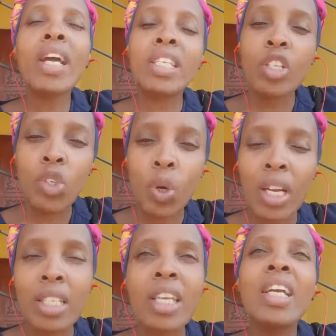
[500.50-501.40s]

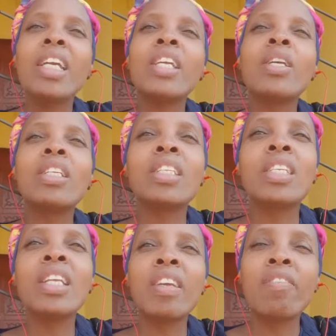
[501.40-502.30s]
insurance, it is
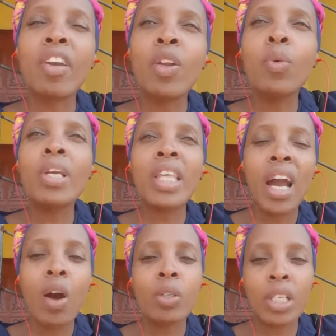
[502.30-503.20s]
still evaluating the
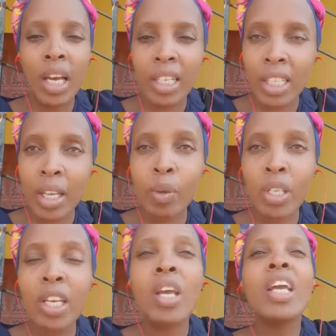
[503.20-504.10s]
house at
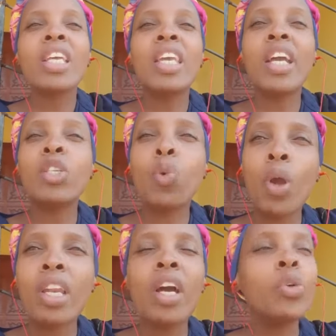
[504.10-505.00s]
100,000. Yet
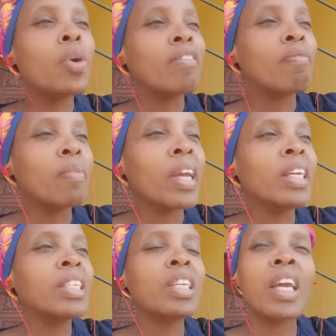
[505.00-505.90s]
when now you have
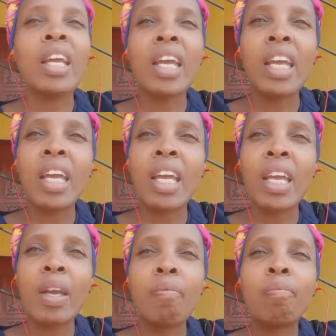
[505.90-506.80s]
made
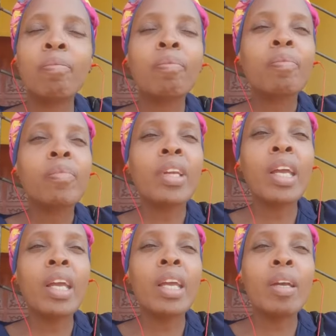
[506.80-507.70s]

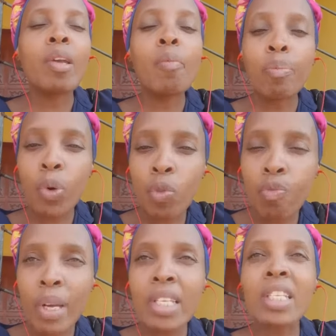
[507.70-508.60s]

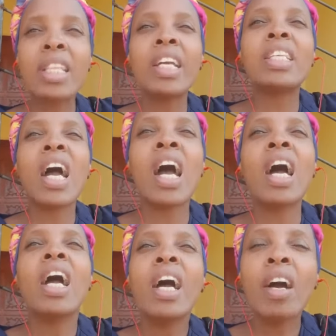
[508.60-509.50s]
improvements that
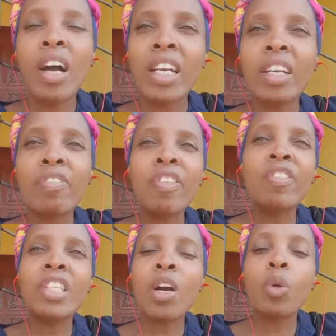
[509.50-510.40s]
are
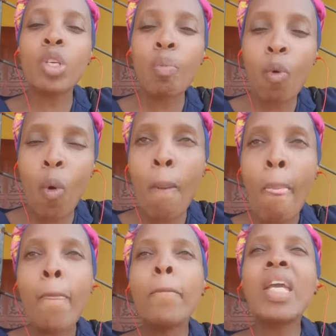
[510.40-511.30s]
150,000 more,
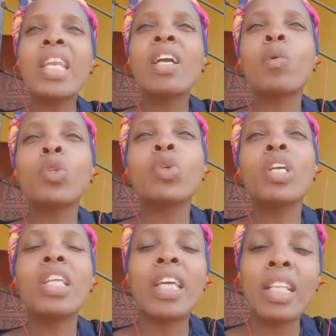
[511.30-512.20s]
meaning
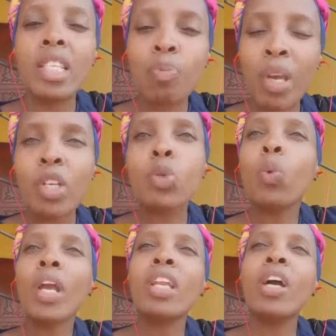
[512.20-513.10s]
in that space
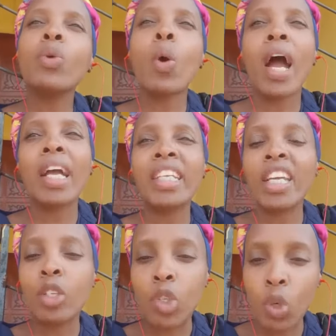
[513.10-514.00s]
where now you are
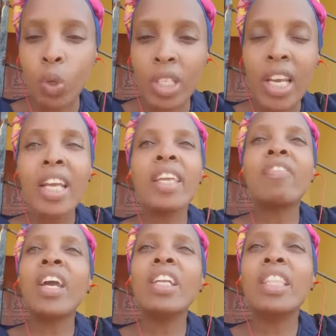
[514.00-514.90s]
underinsured,
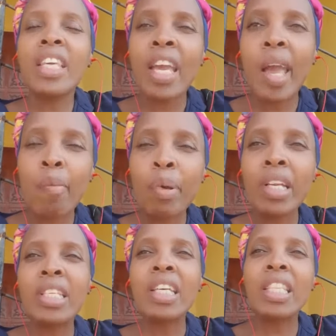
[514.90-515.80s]
if anything
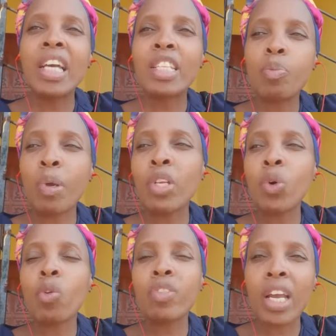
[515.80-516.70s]
happens in that space
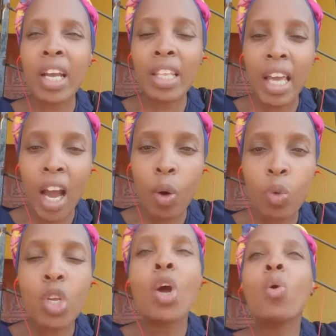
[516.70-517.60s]
of the
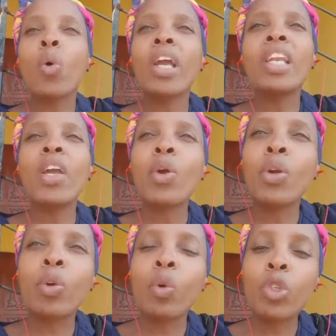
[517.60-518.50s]
house where now you are
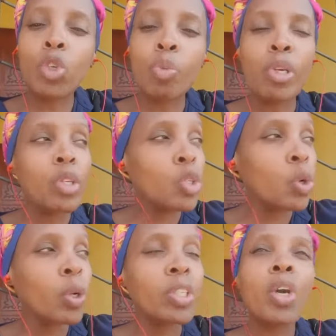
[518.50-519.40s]
not going to be
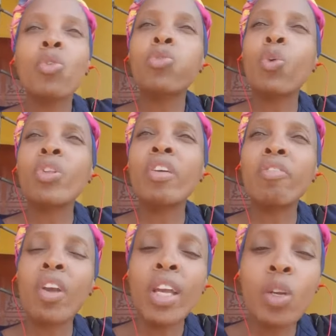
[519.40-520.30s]
insured for the
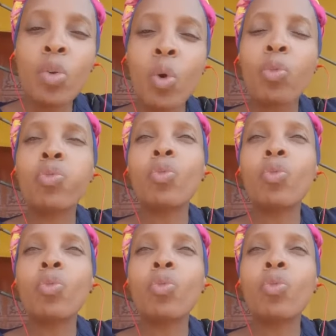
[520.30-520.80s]
value of